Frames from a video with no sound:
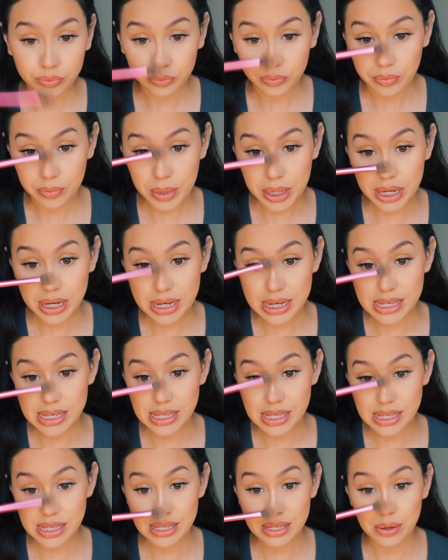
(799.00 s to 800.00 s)
Because
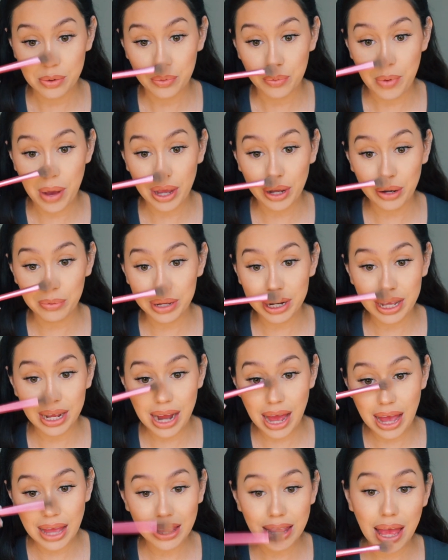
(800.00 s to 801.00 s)
why do we need a
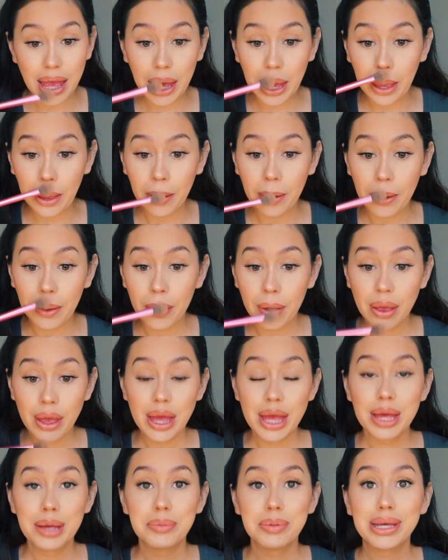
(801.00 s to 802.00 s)
highlight?
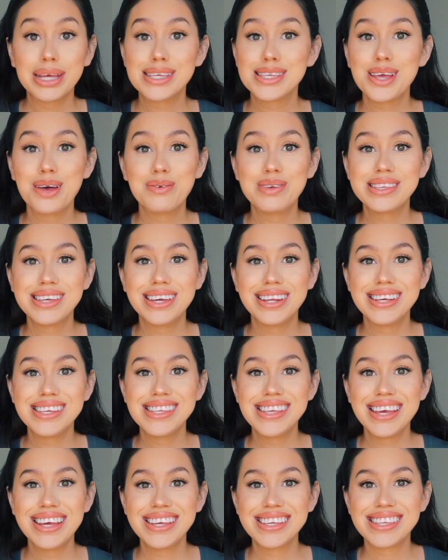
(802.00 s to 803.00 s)
Because no one's going to
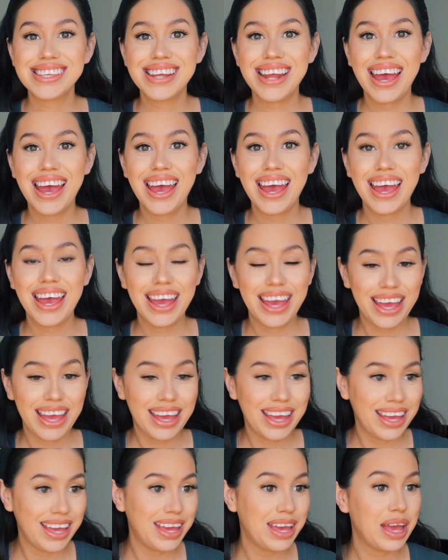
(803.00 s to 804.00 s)
see us
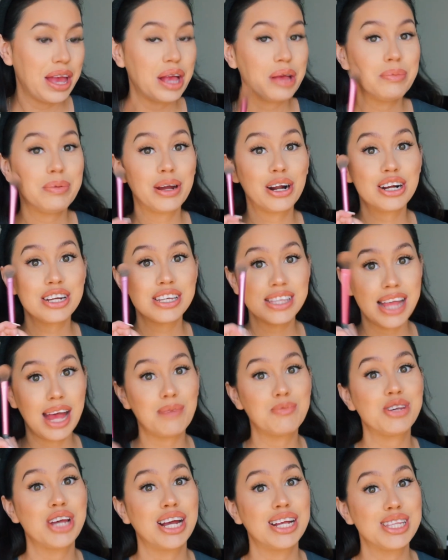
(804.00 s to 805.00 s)
today. But our
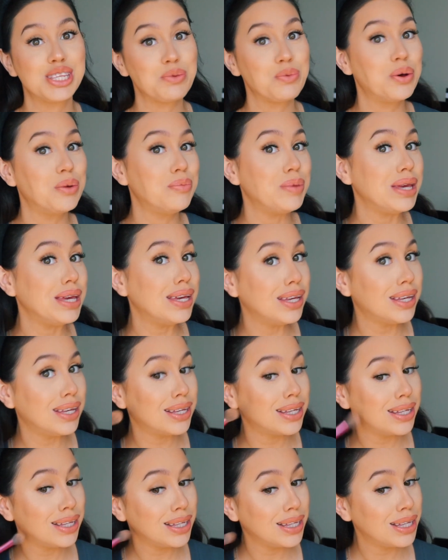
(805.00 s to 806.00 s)
Snapchats will be
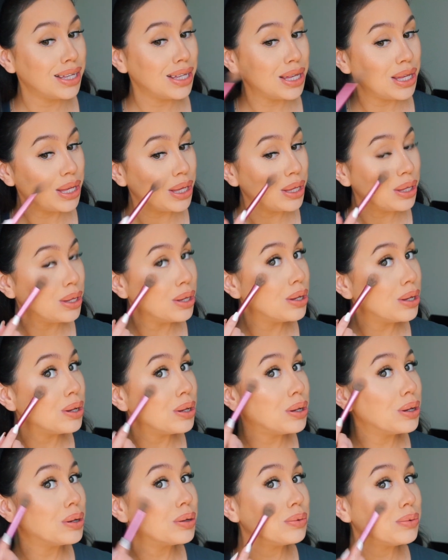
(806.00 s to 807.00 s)

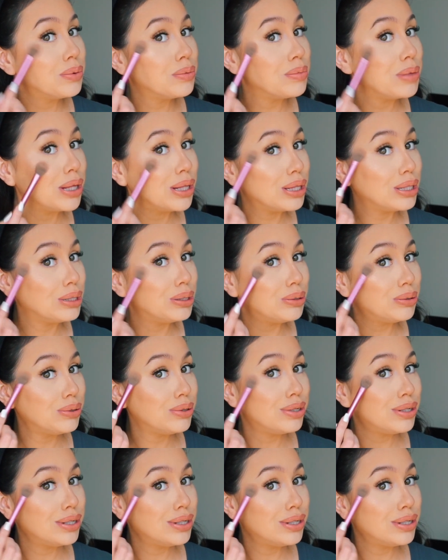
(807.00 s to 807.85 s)
a little